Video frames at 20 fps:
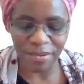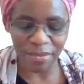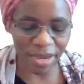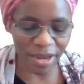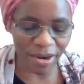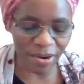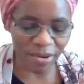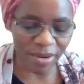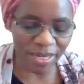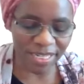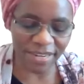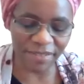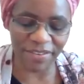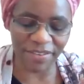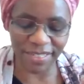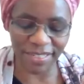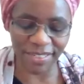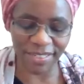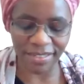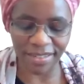well,
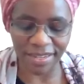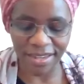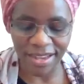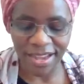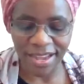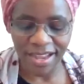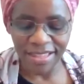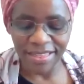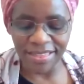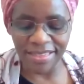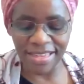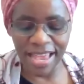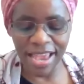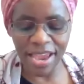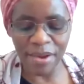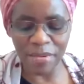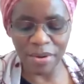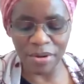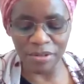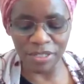whatever it is,
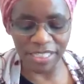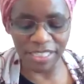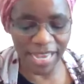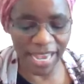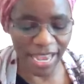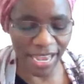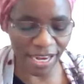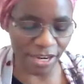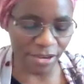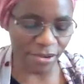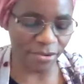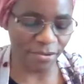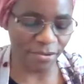they will tell